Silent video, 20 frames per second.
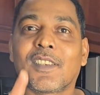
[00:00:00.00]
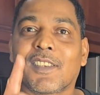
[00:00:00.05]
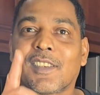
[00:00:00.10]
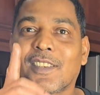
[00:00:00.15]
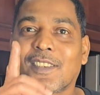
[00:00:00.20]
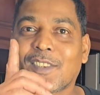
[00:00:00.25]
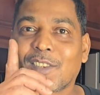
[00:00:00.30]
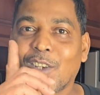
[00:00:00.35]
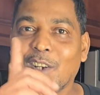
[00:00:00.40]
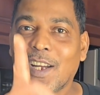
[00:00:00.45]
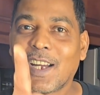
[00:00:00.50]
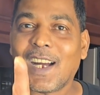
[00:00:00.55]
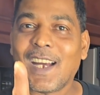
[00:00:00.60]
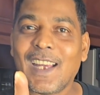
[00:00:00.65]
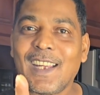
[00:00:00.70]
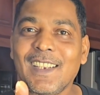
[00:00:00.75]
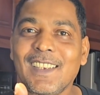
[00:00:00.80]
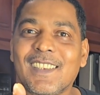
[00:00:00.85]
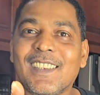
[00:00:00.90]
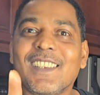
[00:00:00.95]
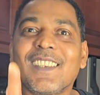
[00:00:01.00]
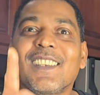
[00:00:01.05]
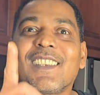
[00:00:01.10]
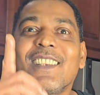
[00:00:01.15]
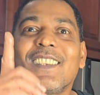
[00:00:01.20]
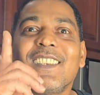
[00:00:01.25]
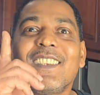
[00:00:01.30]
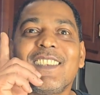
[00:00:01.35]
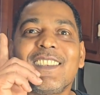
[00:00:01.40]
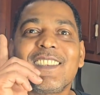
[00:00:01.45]
So guys,
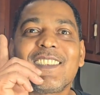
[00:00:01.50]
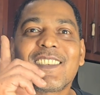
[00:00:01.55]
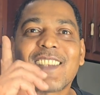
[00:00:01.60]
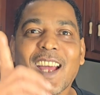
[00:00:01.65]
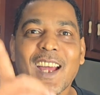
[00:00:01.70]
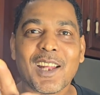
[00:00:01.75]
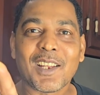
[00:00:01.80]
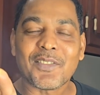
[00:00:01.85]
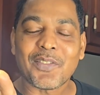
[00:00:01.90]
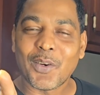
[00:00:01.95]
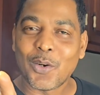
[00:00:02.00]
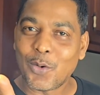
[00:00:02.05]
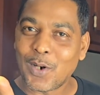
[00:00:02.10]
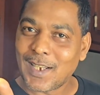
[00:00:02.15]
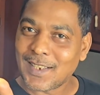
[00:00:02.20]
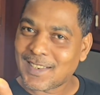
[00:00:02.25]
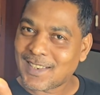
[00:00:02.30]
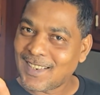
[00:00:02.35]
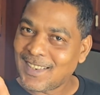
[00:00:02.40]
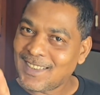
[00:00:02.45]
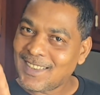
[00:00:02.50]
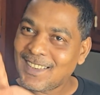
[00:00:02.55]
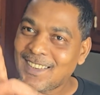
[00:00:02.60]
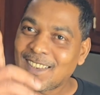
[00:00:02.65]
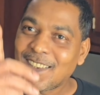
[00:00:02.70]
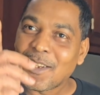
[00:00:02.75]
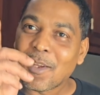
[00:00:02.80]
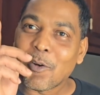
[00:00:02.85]
thanks for watching.